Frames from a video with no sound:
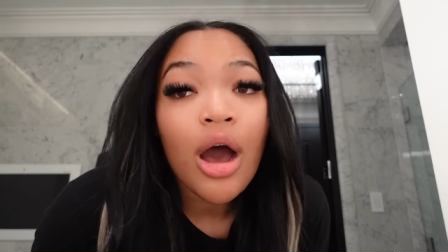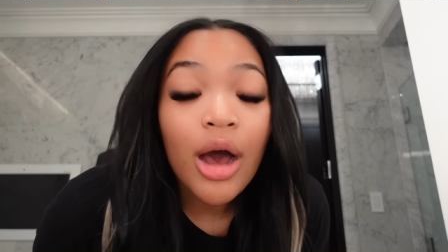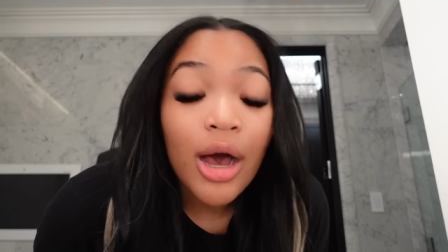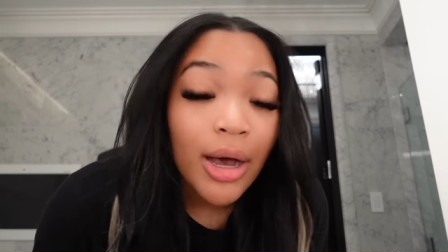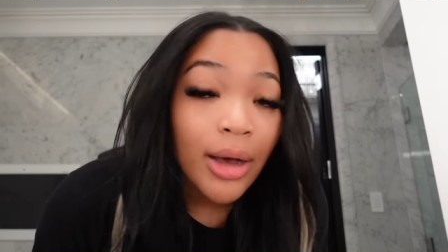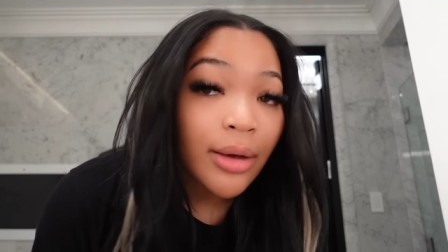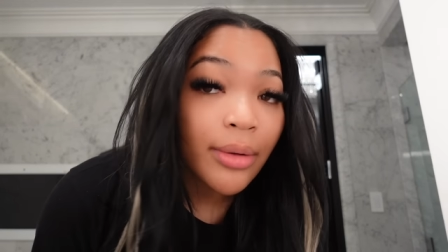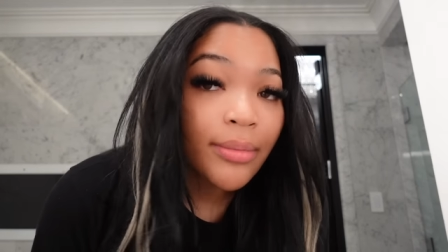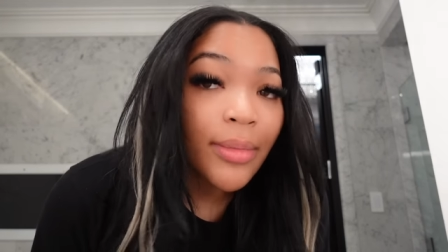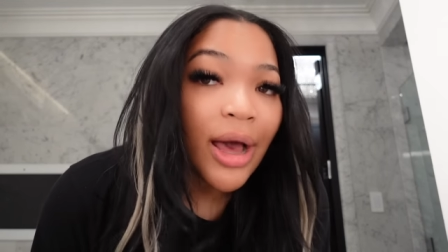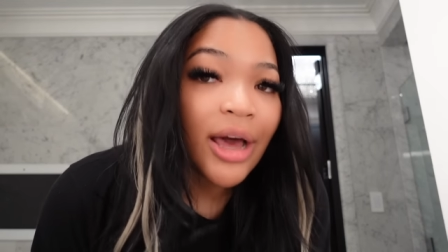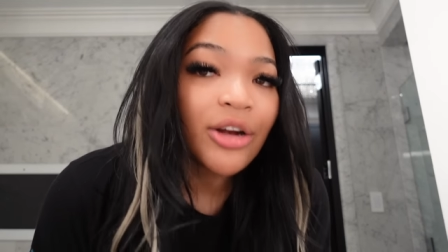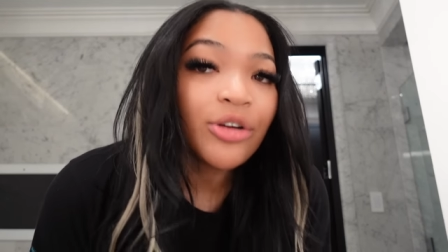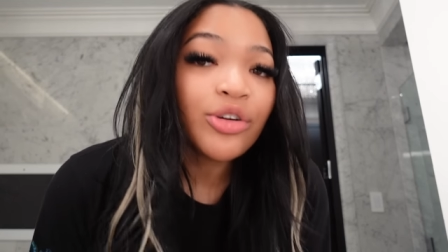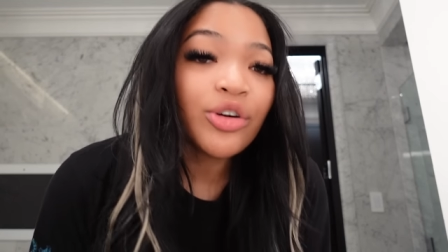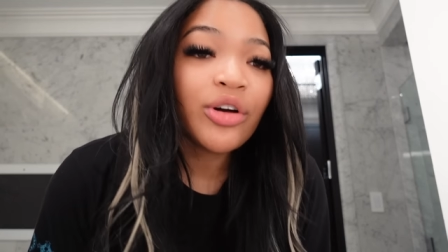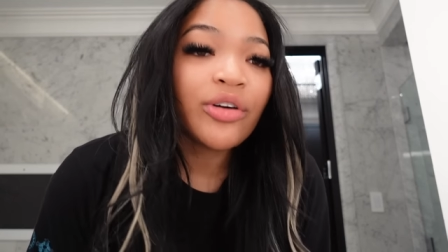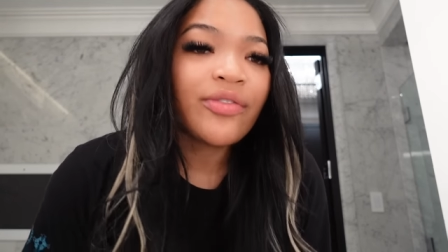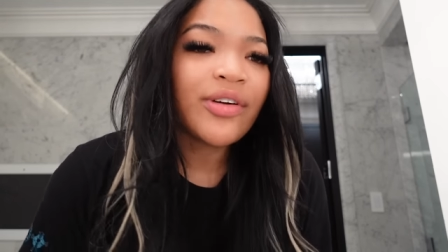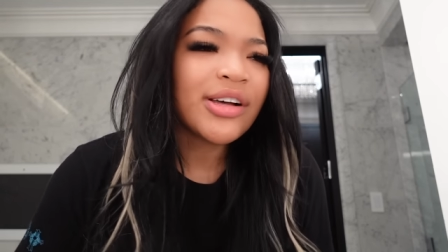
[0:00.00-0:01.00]
um, I
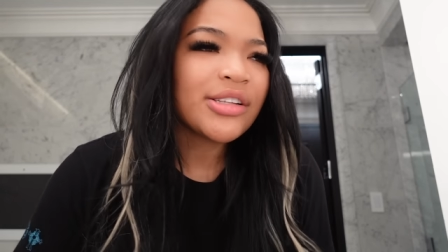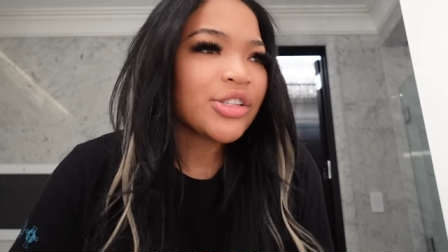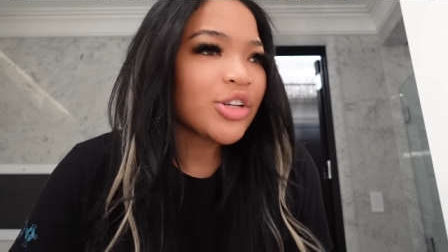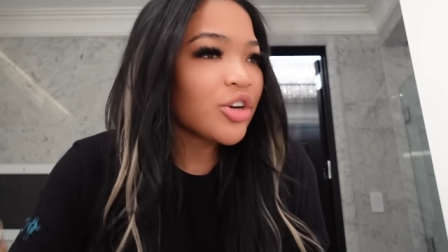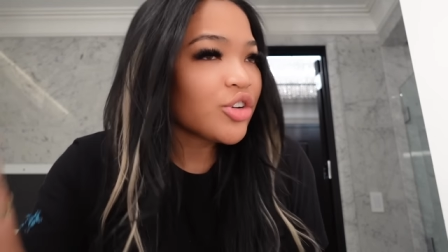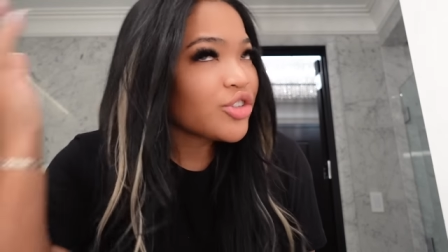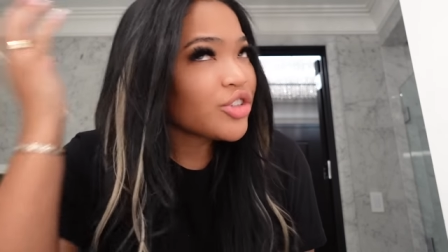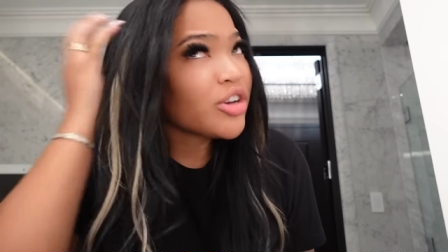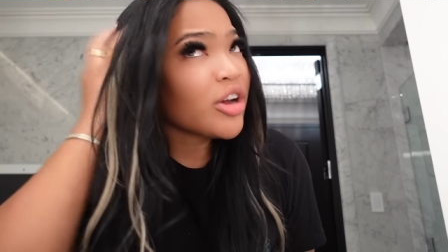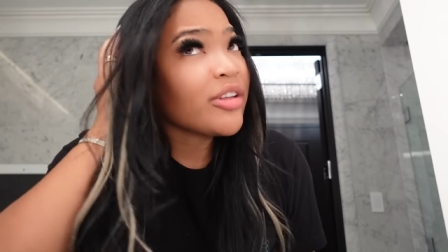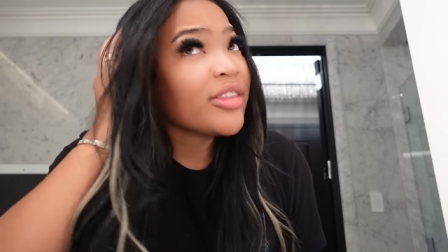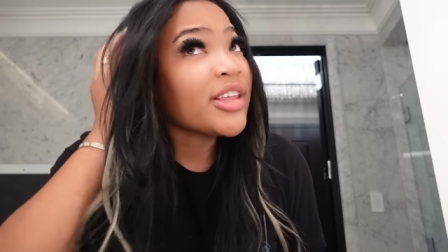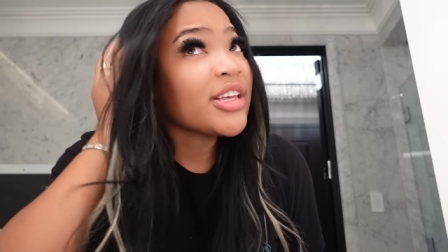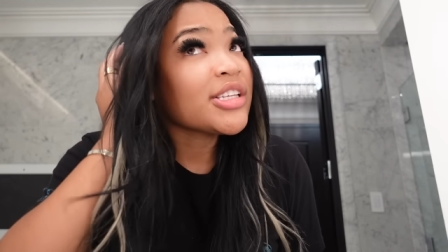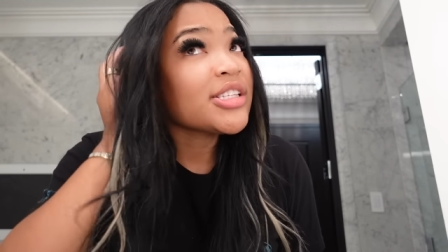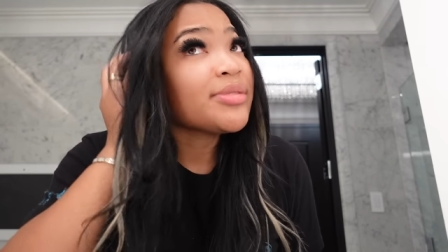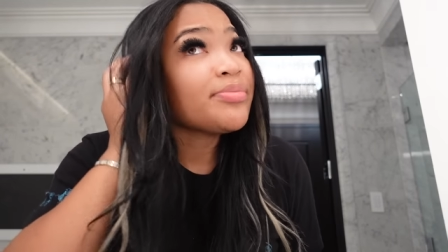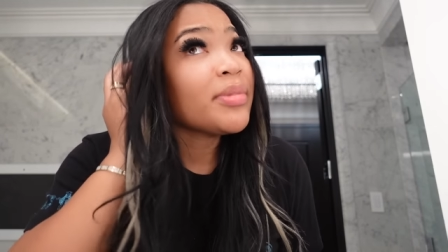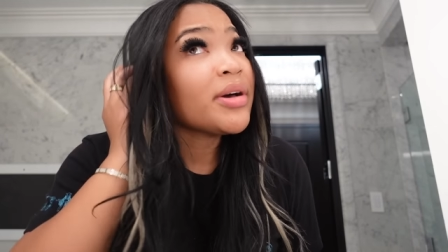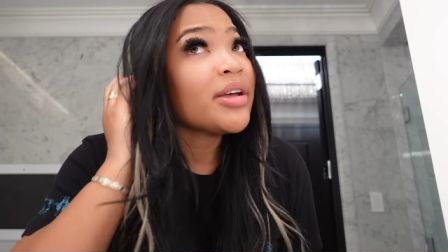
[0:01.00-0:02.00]
don't know if I told y'all
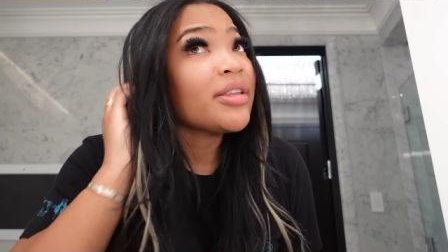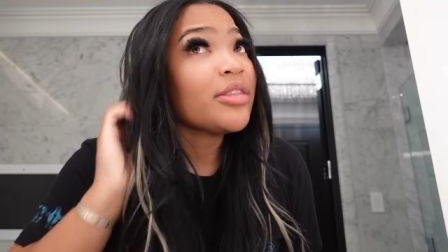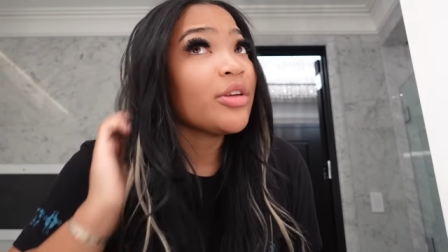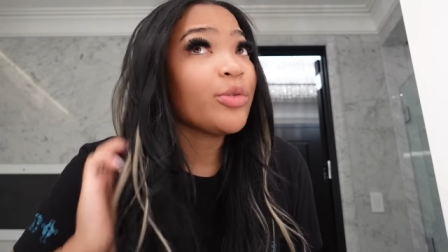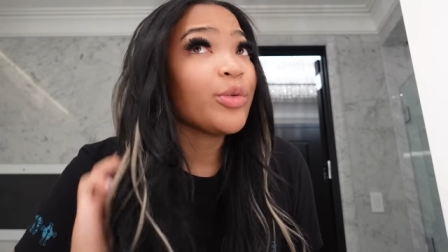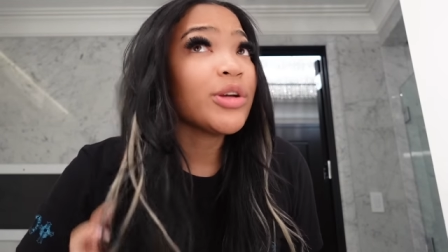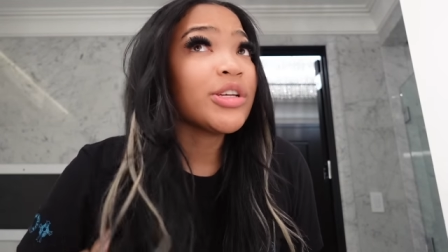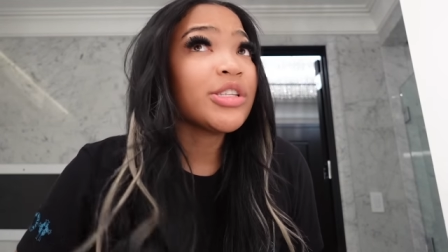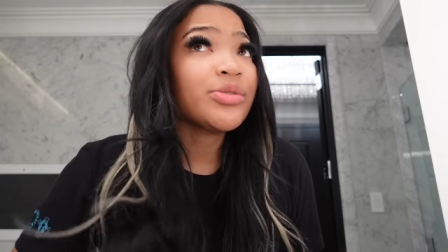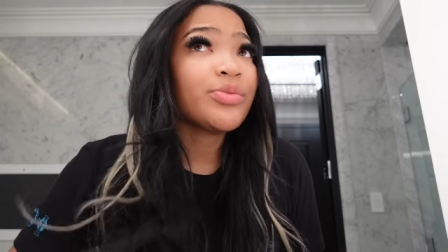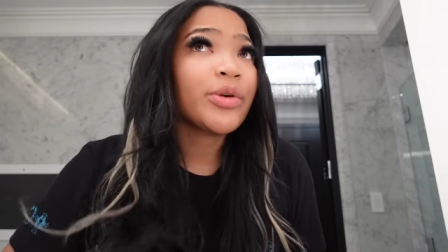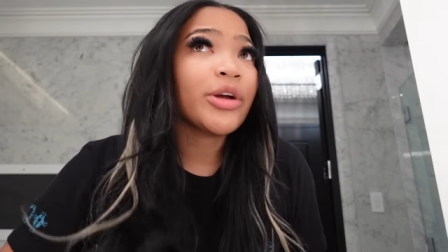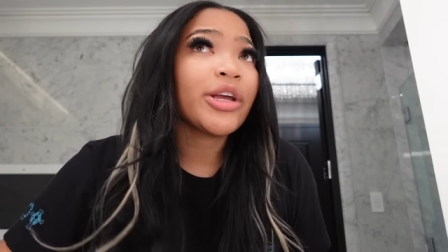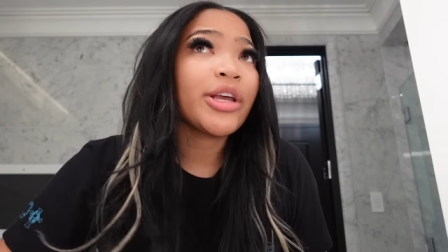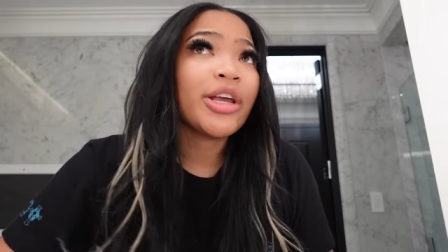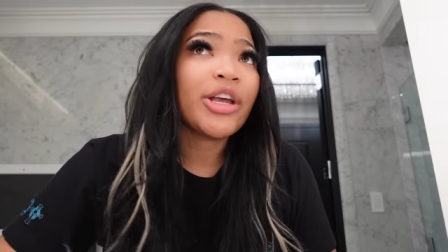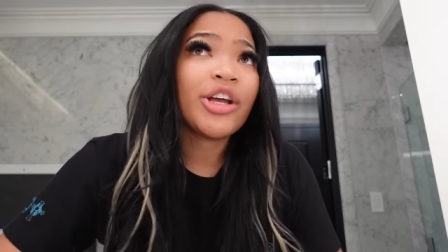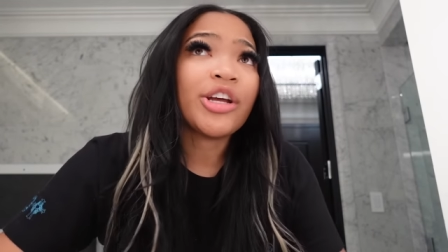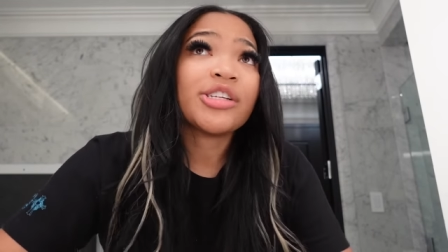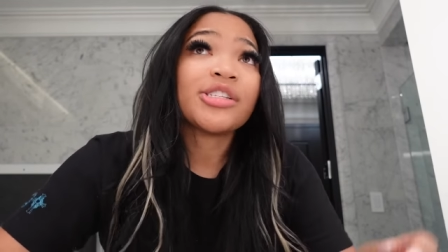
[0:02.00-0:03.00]
this, but the reason we're
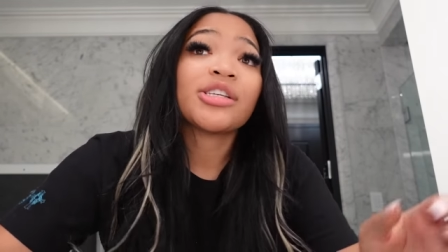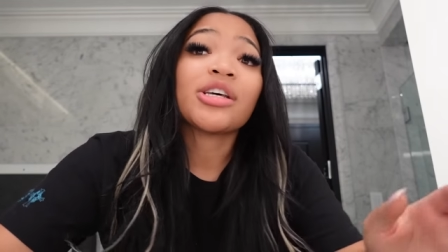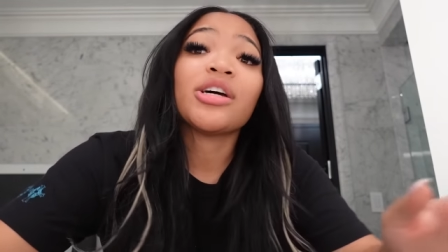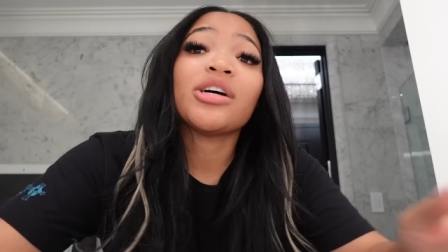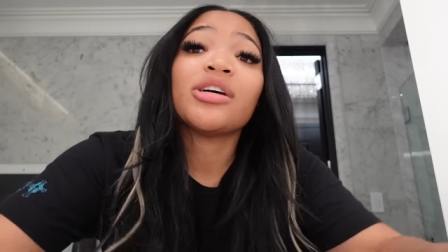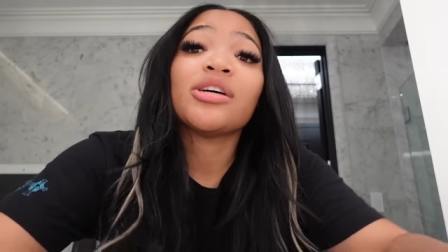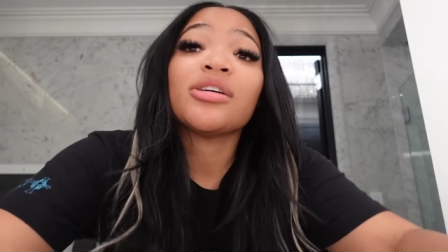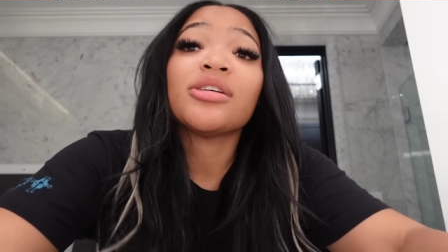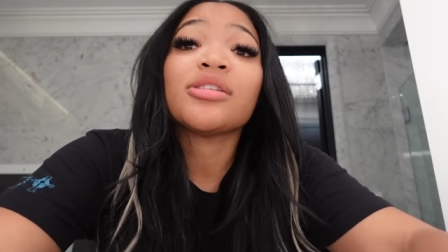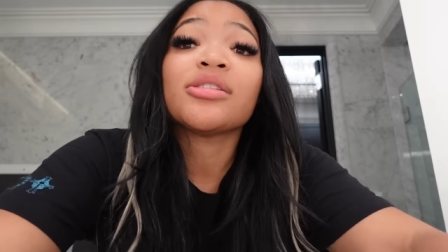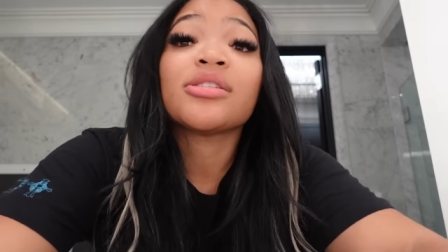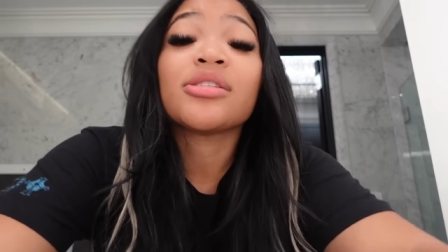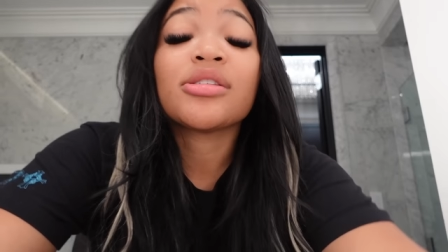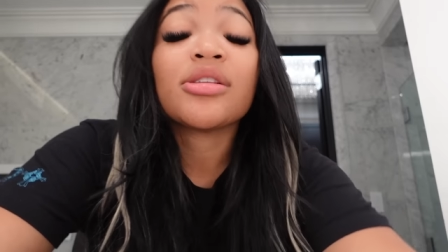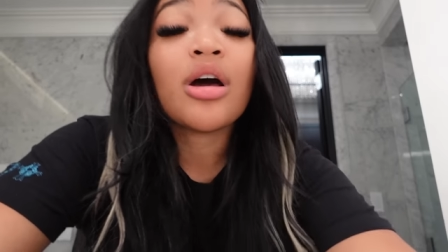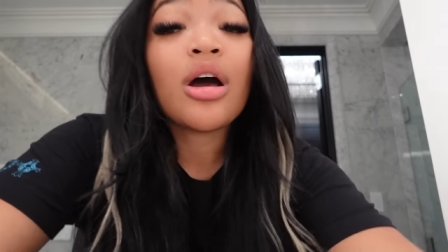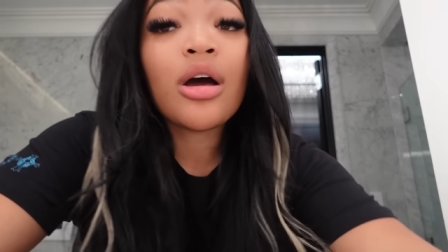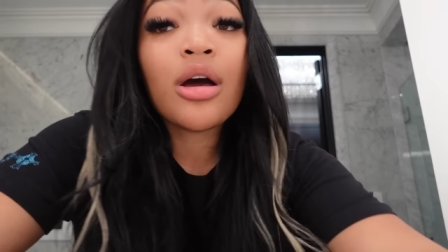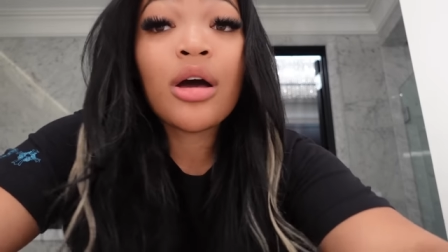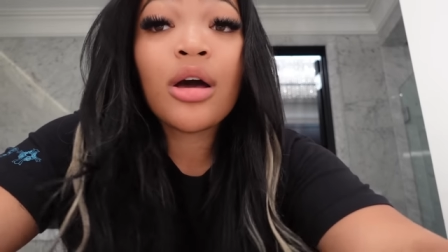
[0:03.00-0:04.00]
here is because